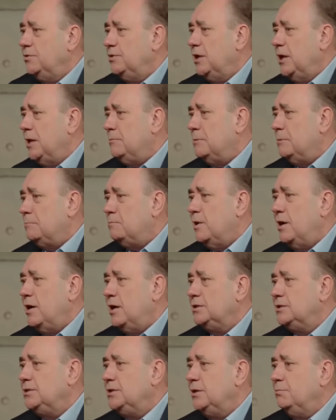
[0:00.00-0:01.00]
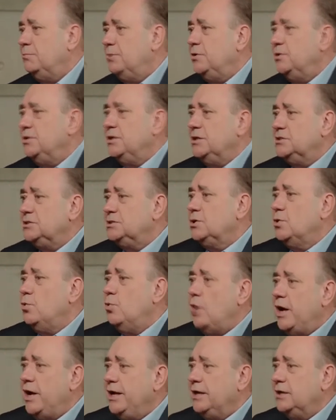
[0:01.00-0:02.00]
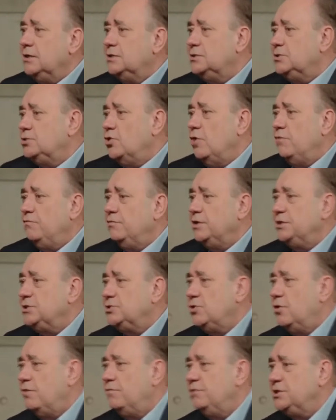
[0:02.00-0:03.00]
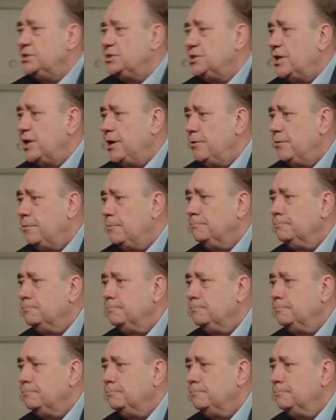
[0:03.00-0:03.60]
the Labour Party about his quiet, softly style?